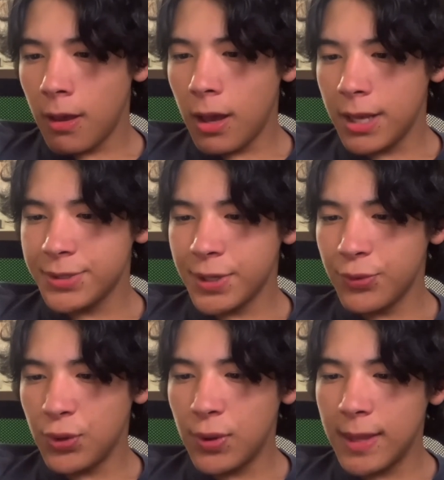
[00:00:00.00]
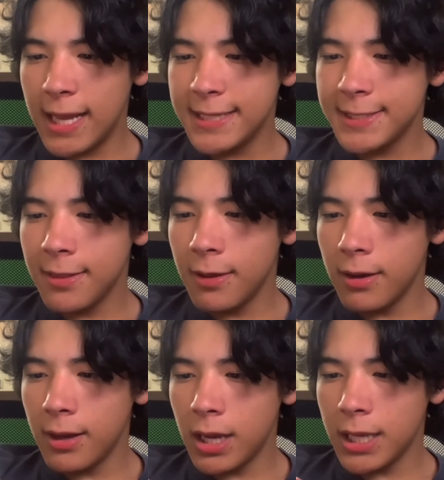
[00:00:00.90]
also known as
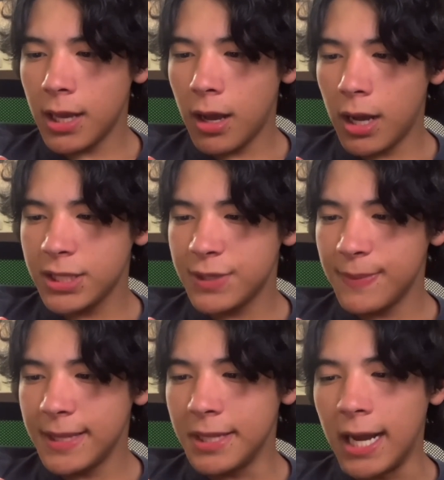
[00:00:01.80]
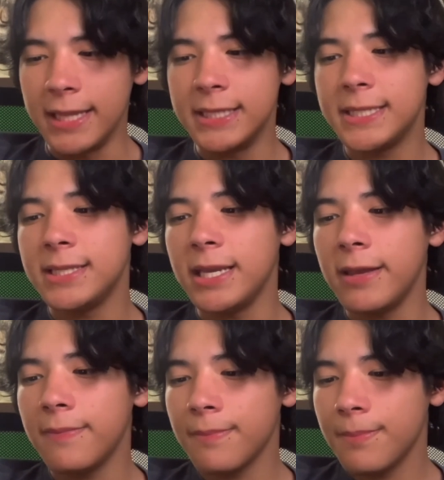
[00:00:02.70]
the Ottoman dynasty.